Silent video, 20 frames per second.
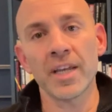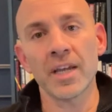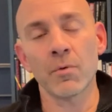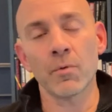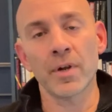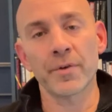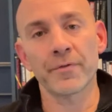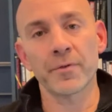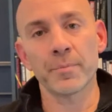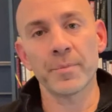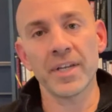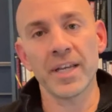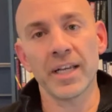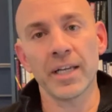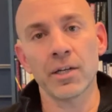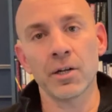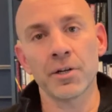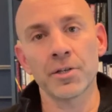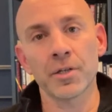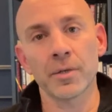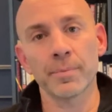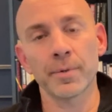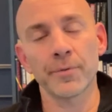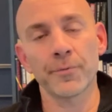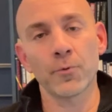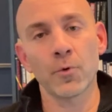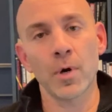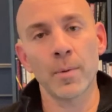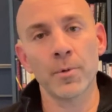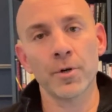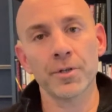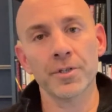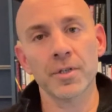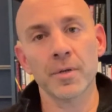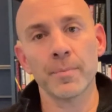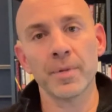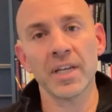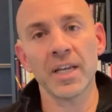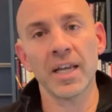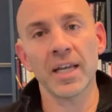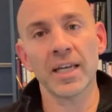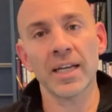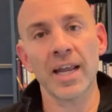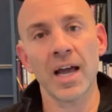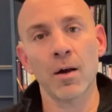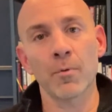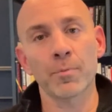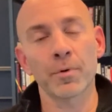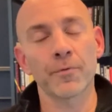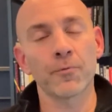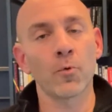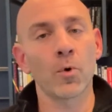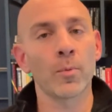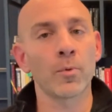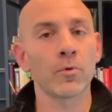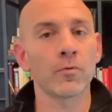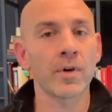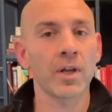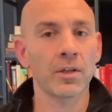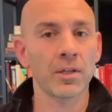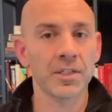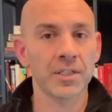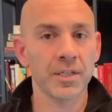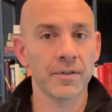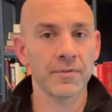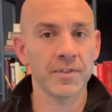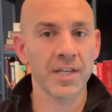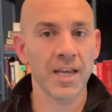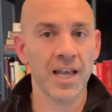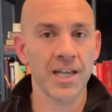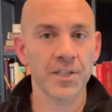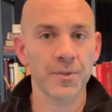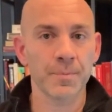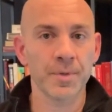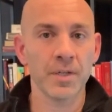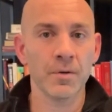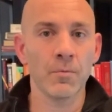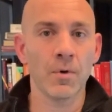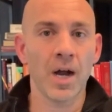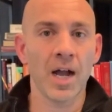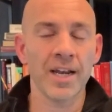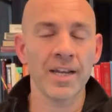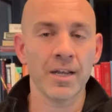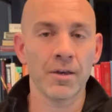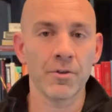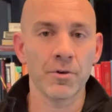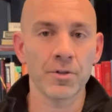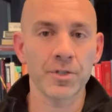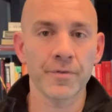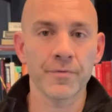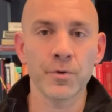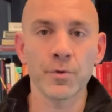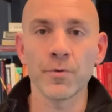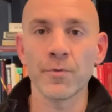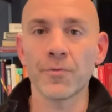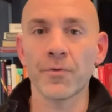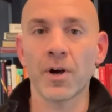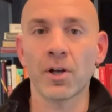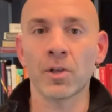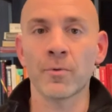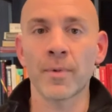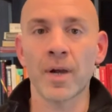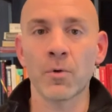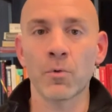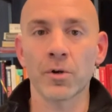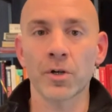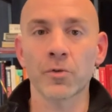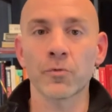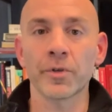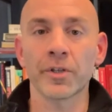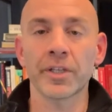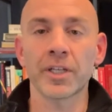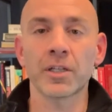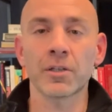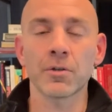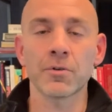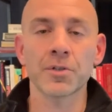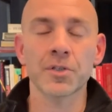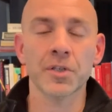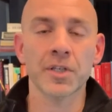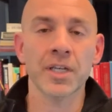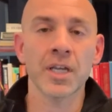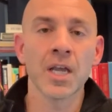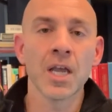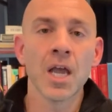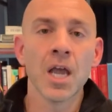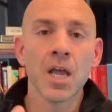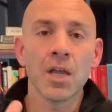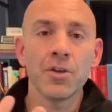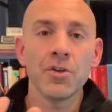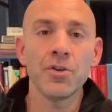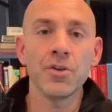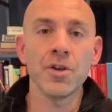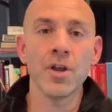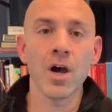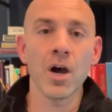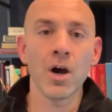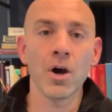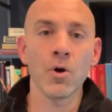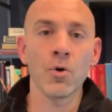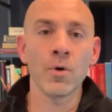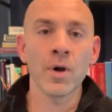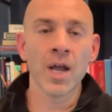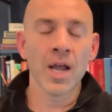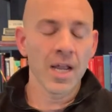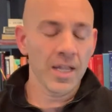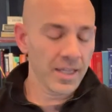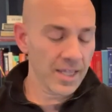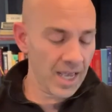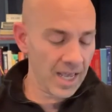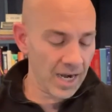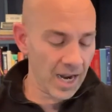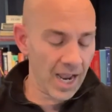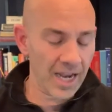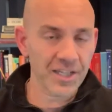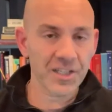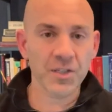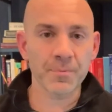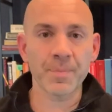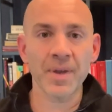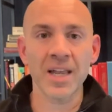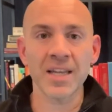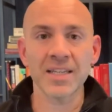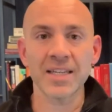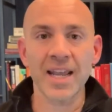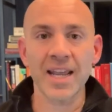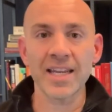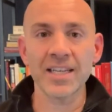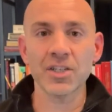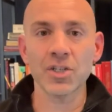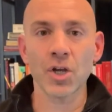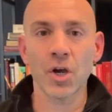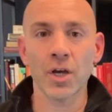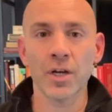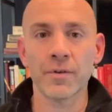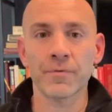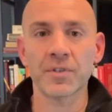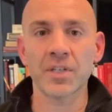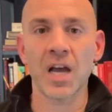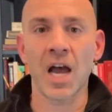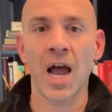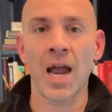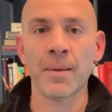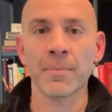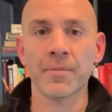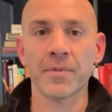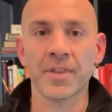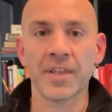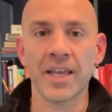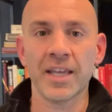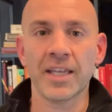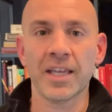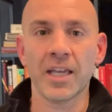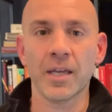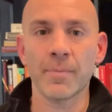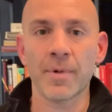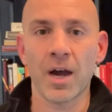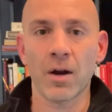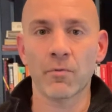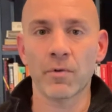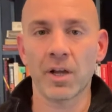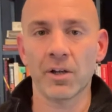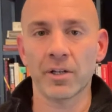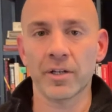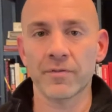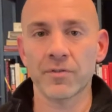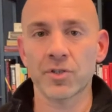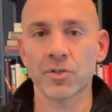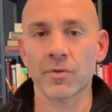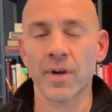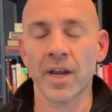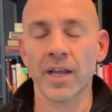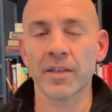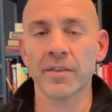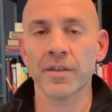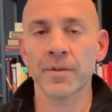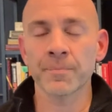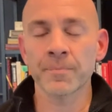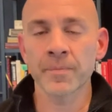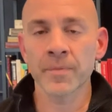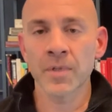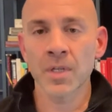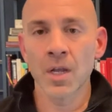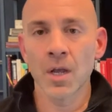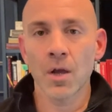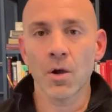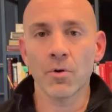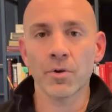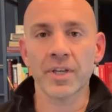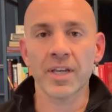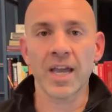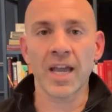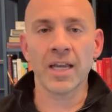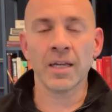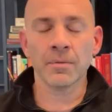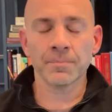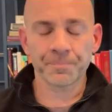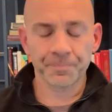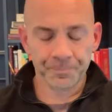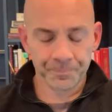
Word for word: It went from being an underperformer to being an outperformer relative to SPY. Now, those of you who follow my work really closely know that I spend a ton of time thinking about relative strength, okay?